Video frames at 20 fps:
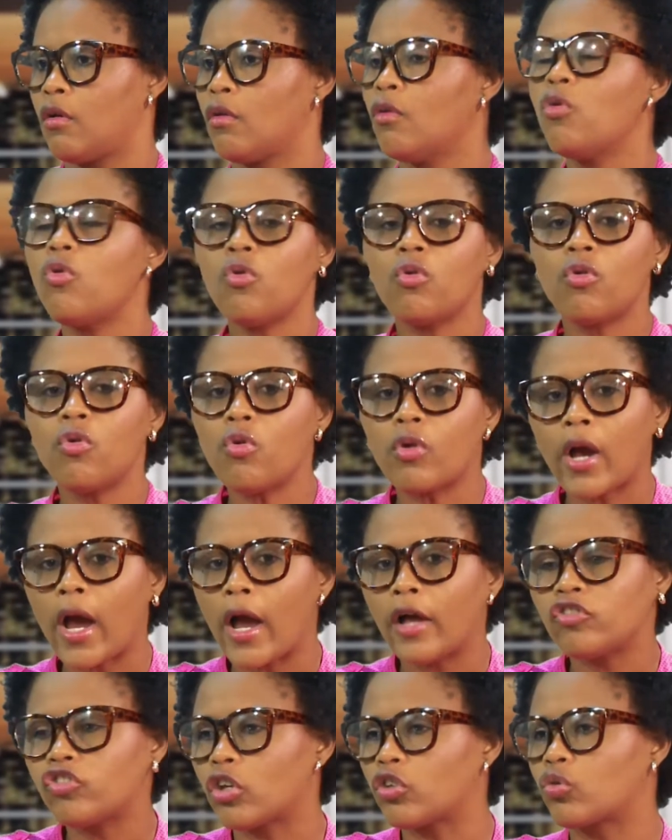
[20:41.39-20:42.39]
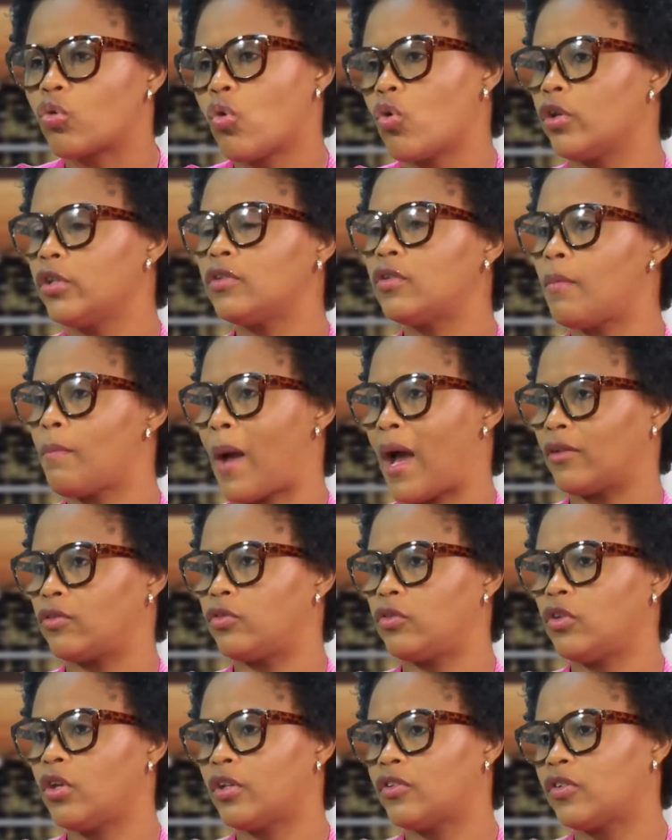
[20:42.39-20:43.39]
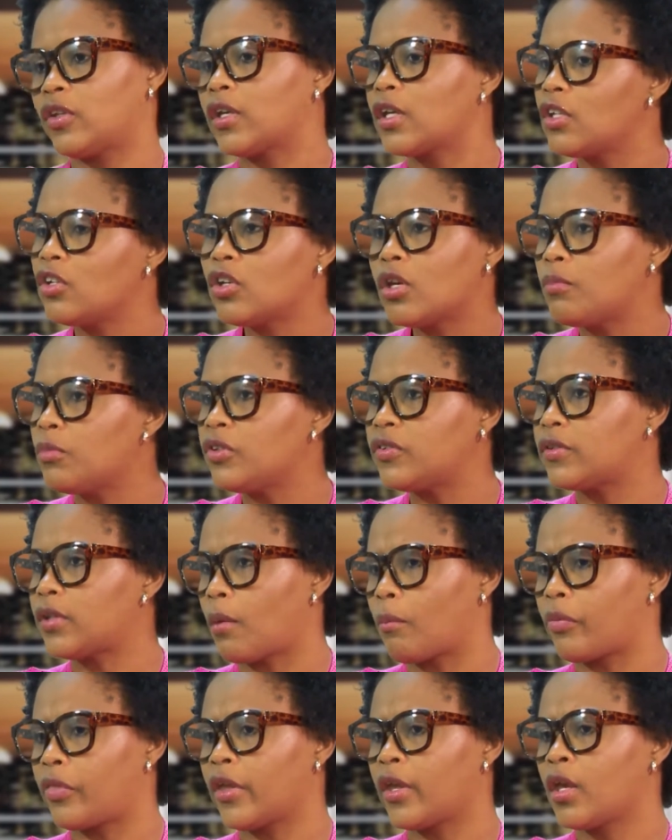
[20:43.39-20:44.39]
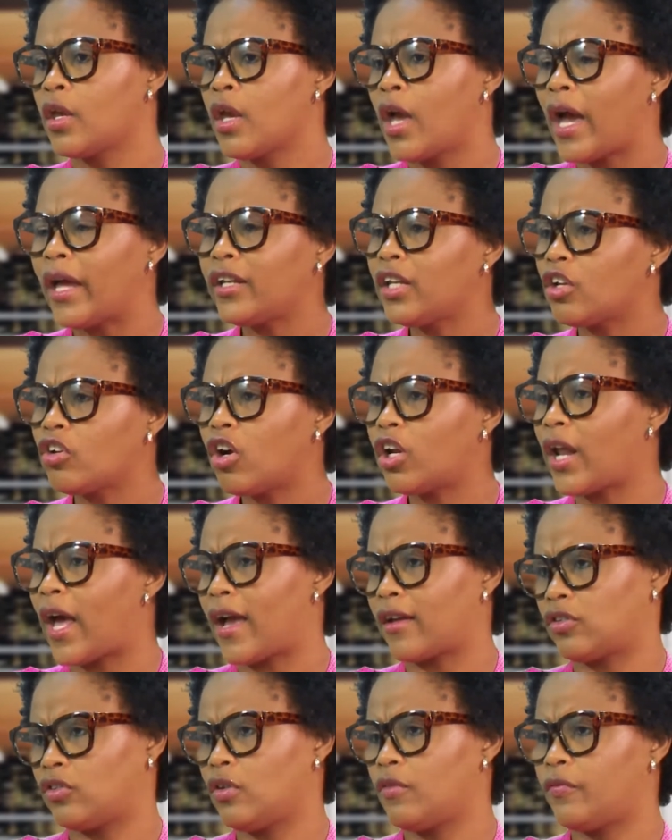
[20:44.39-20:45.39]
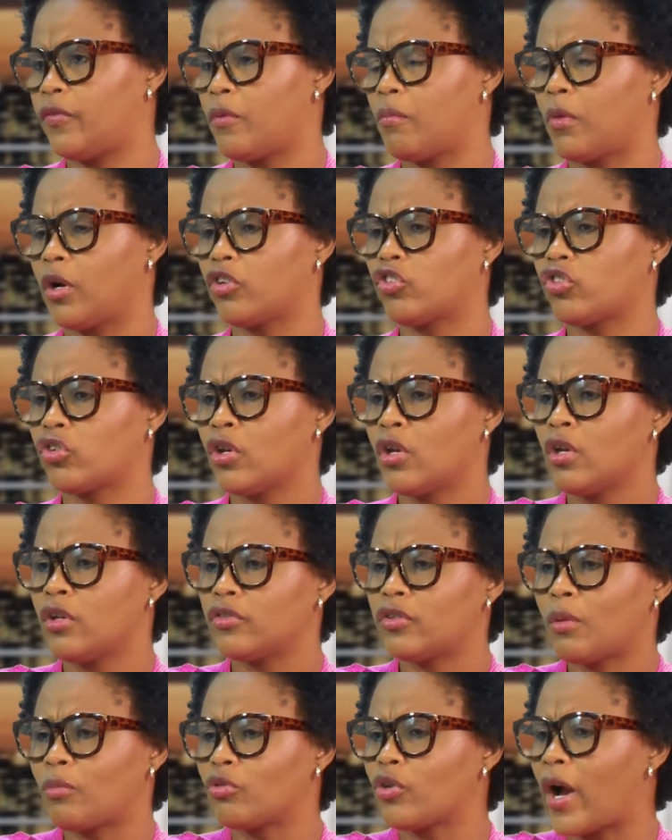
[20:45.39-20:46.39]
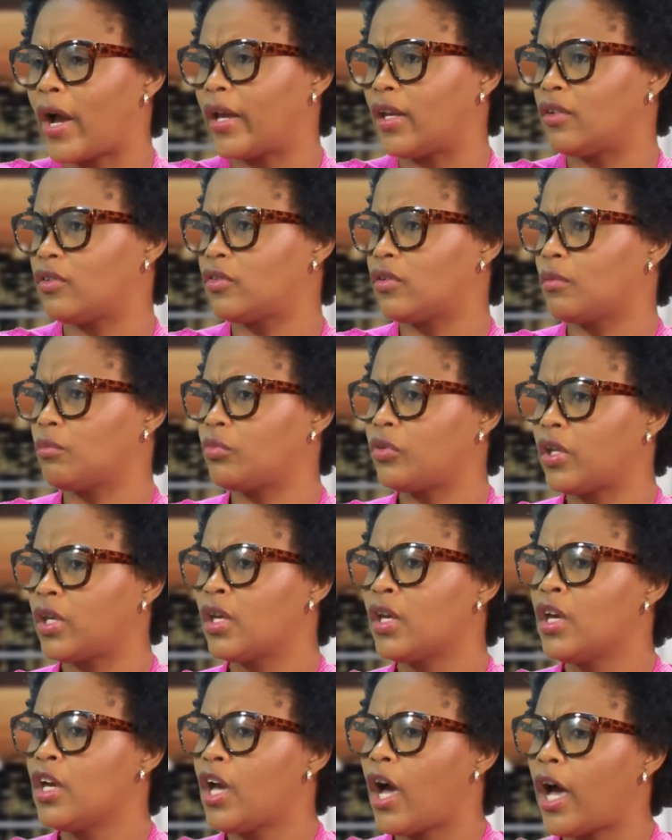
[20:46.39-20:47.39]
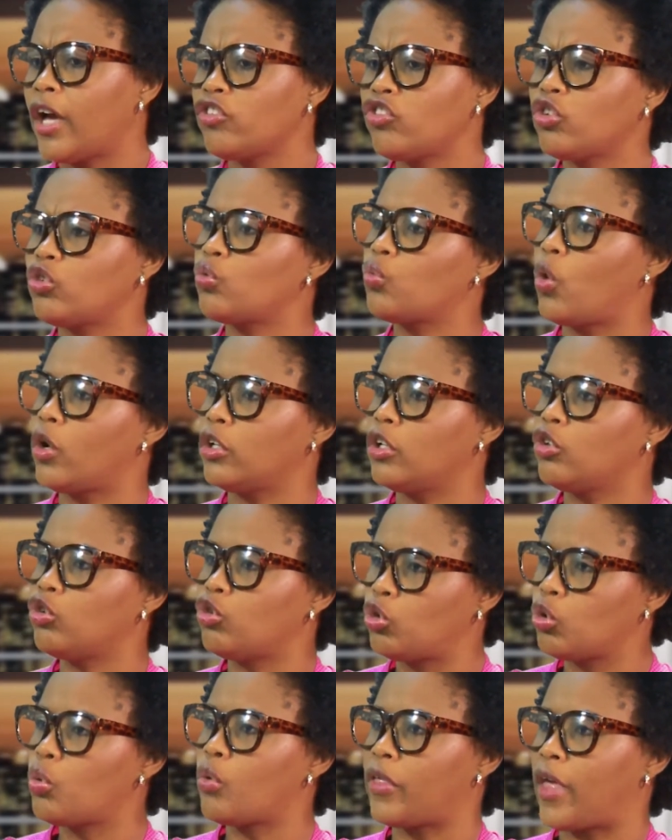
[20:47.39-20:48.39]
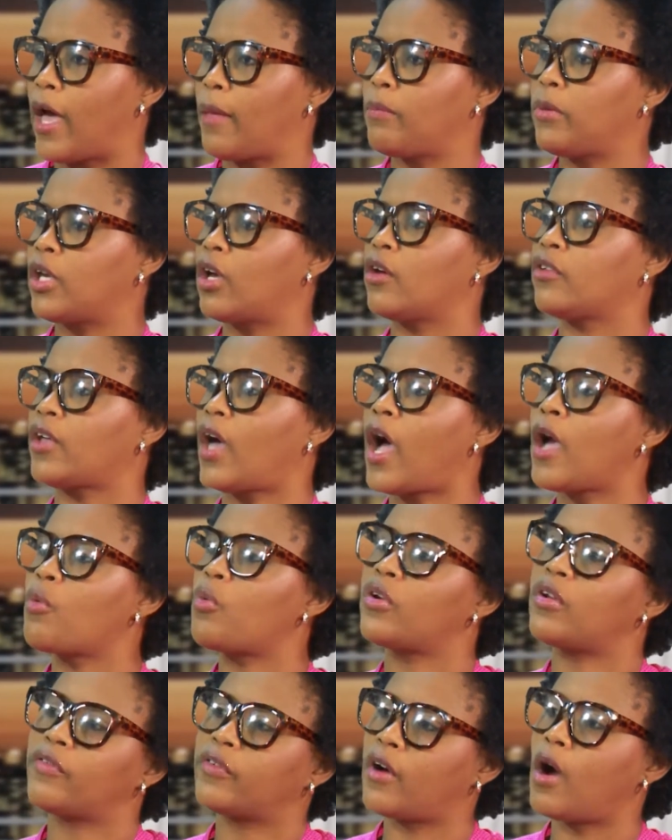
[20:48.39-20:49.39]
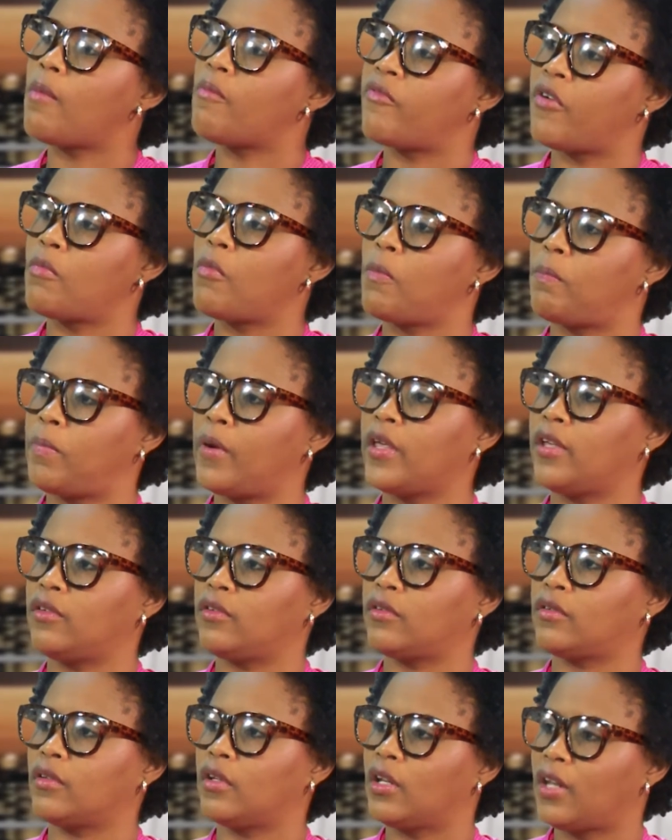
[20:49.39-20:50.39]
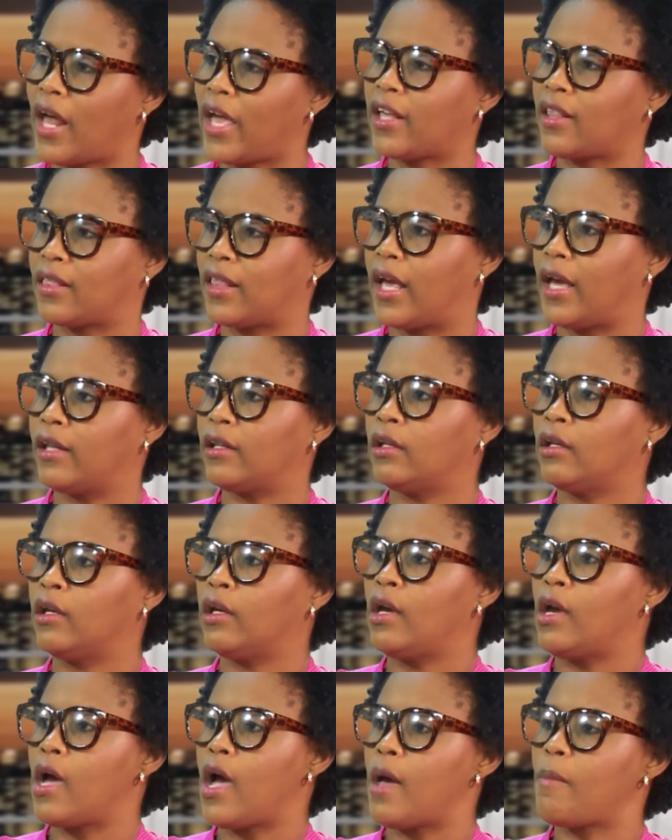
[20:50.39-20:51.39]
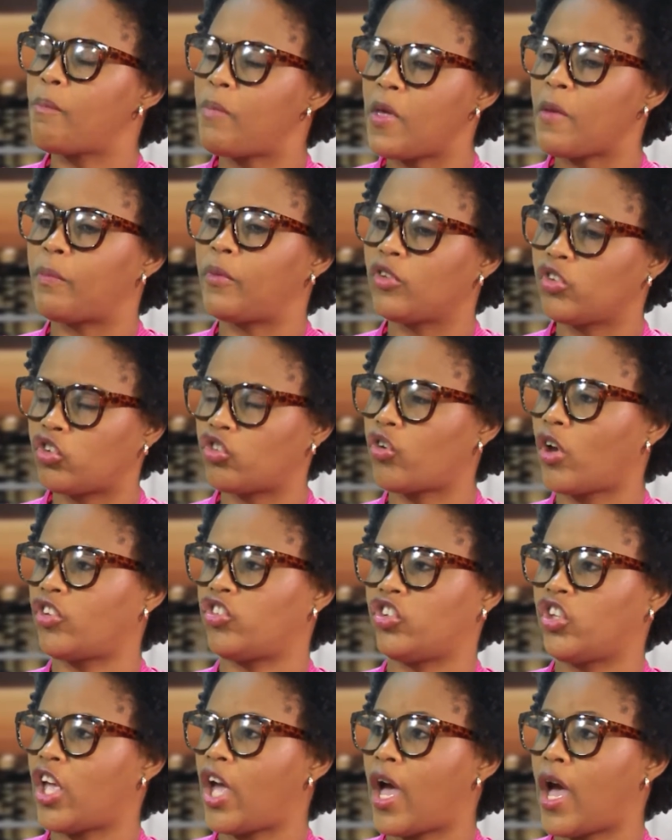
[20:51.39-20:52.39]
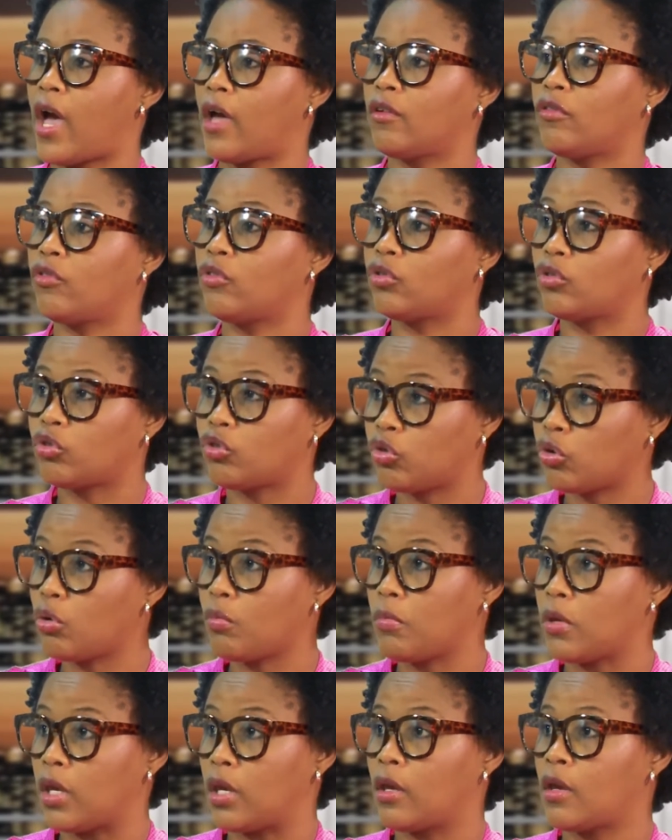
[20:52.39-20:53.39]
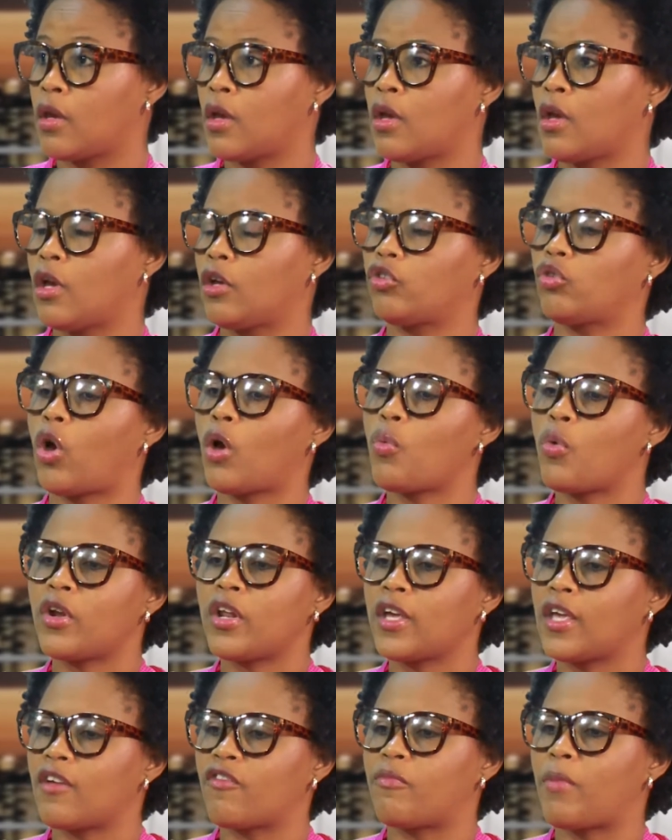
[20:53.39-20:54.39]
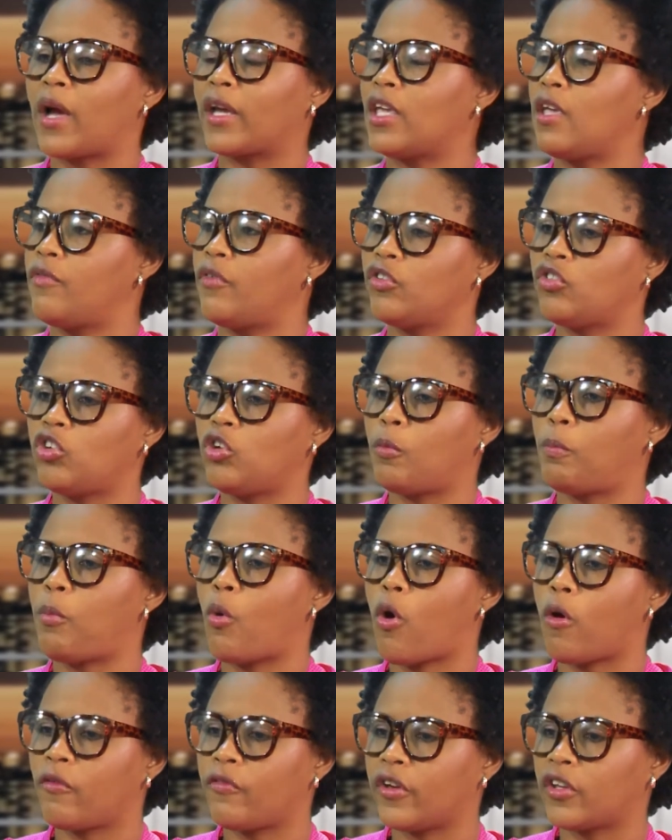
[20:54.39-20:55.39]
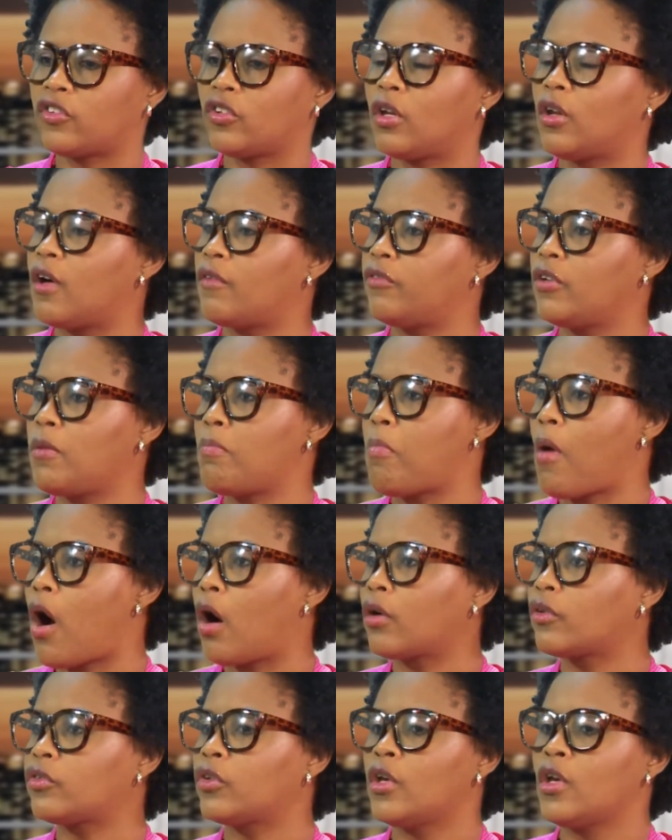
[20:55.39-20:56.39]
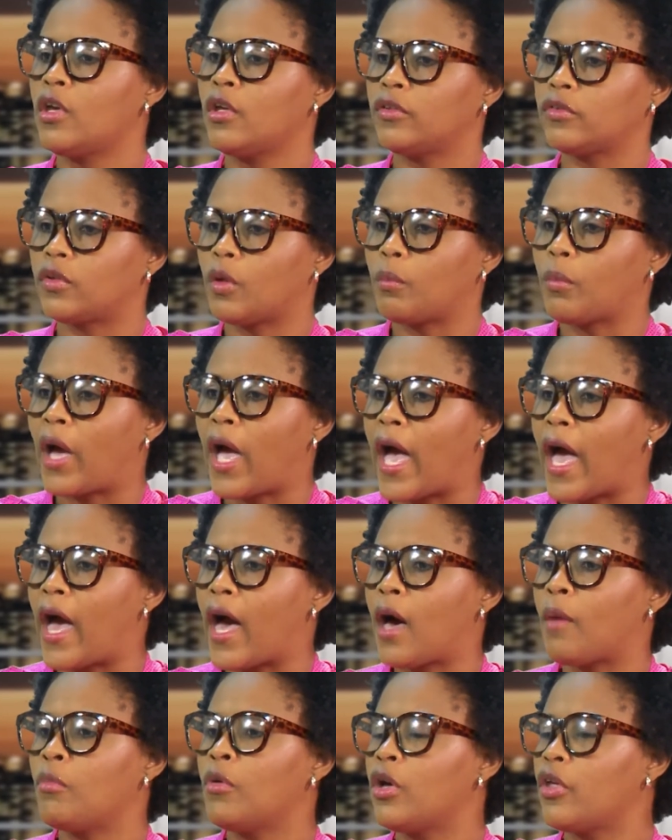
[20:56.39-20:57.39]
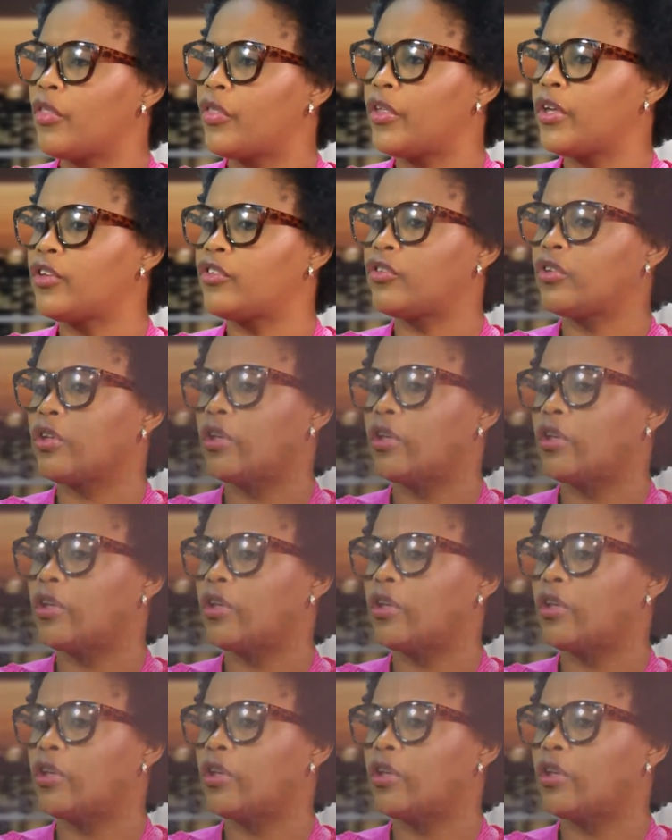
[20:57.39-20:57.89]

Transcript: who, who, can't just go into Massy and say, can you give me something? And they're not asking for much, some rice, something. I just want to do that because I would have come from a place like that. Mm-hmm. And people stretch their hands to me. So I want to give back even to the poor, fix a lovely box, some ham, this.